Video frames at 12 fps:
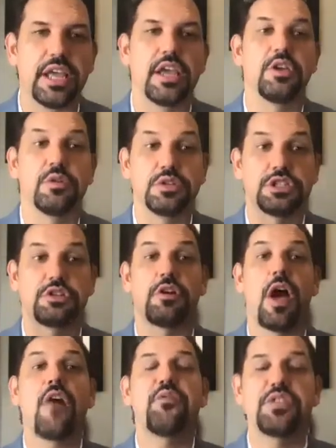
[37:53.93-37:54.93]
You'll start
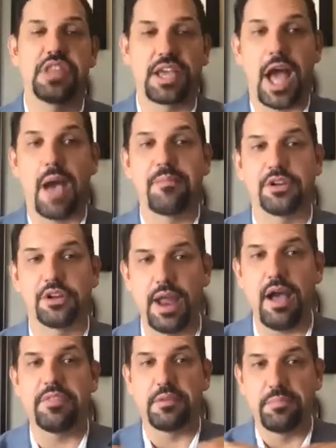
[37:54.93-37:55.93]
off with a common
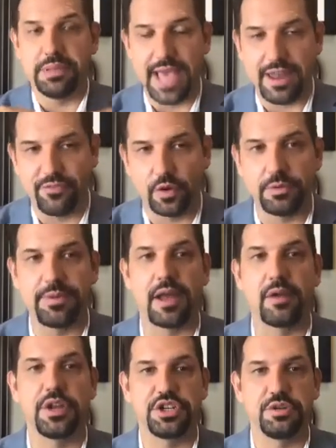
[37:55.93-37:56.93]
ground, the platform upon
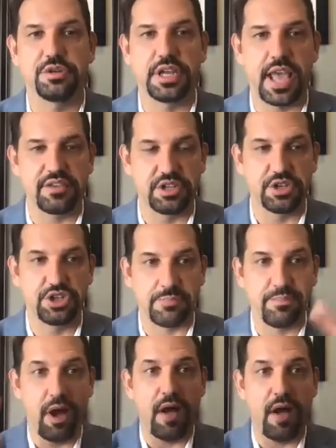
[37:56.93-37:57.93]
which you can actually jump
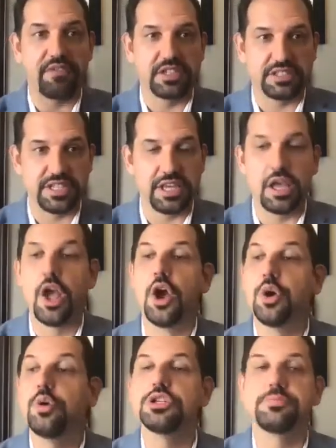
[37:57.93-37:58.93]
off to see
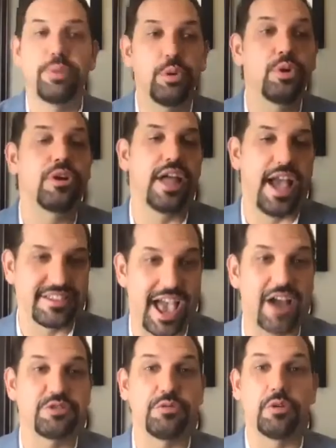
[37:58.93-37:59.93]
whose pool has
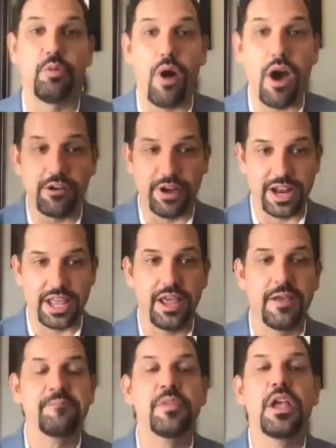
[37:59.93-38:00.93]
actual water in it.
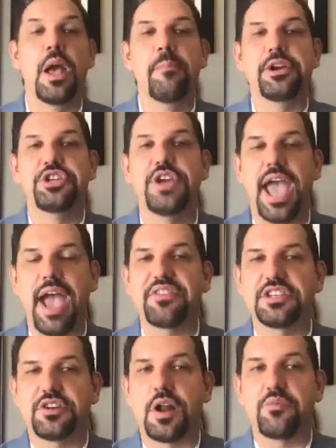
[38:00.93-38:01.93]
But you have to
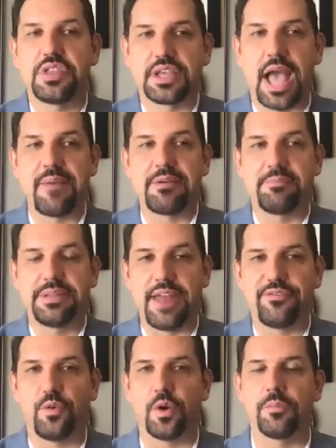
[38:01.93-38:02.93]
start off with a common
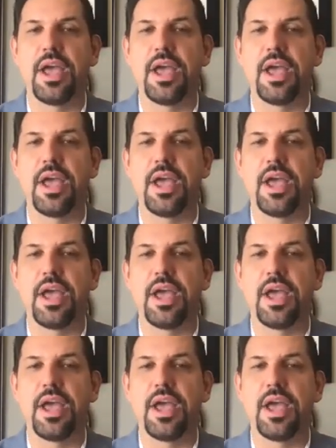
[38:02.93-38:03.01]
platform.